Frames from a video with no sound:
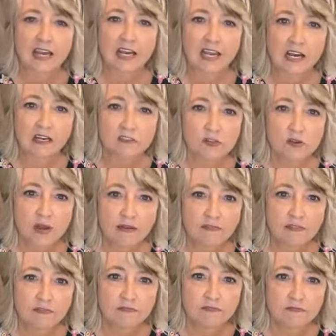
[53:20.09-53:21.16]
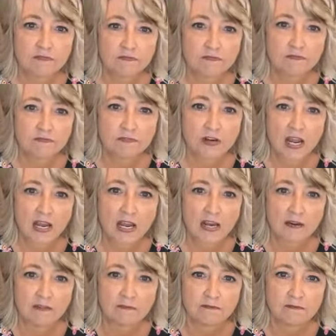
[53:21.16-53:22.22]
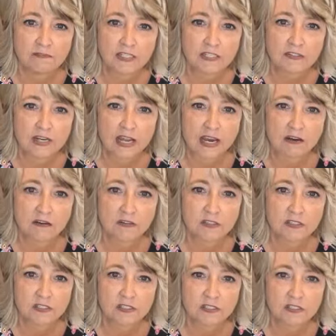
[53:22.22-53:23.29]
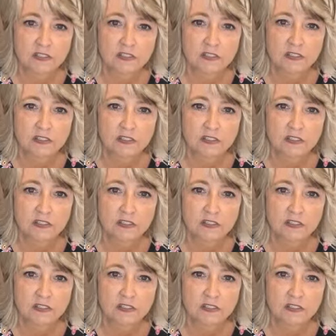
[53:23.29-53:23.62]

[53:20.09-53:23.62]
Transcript: And I also haven't um, figured out